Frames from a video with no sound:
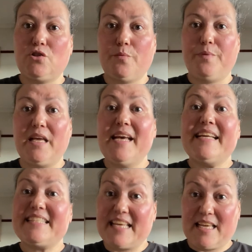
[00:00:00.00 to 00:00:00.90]
to be
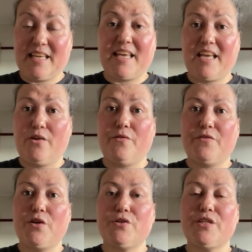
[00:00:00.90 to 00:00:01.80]
taking care of
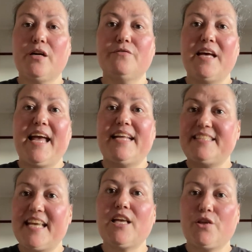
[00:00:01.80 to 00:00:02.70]
yourself, and
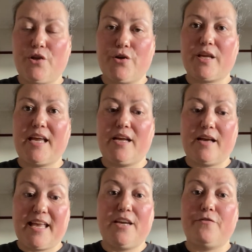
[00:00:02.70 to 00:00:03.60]
taking
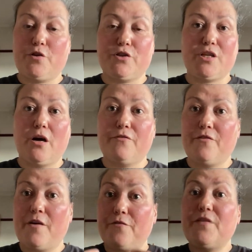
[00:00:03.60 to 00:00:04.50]
care of yourself
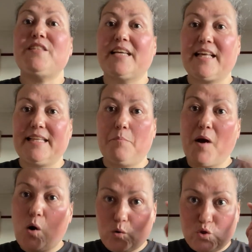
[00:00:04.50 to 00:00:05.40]
physically, but
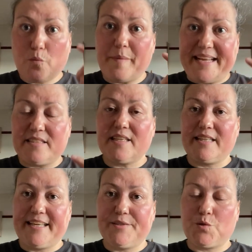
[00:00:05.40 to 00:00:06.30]
also
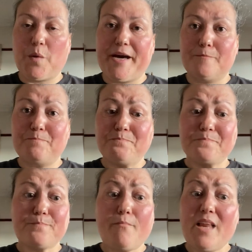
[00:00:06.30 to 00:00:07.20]
mentally as well.
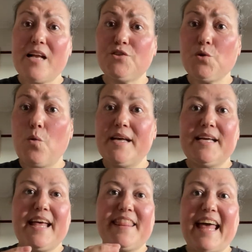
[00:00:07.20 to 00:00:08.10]
So
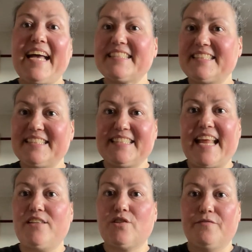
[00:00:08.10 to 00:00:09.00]
that
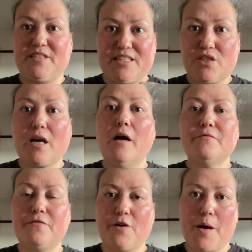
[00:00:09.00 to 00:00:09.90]
sense of
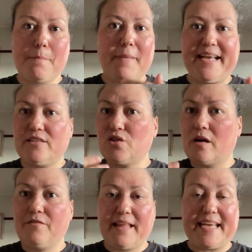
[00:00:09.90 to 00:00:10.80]
discomfort might sort
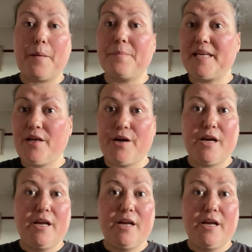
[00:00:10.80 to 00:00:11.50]
of like appear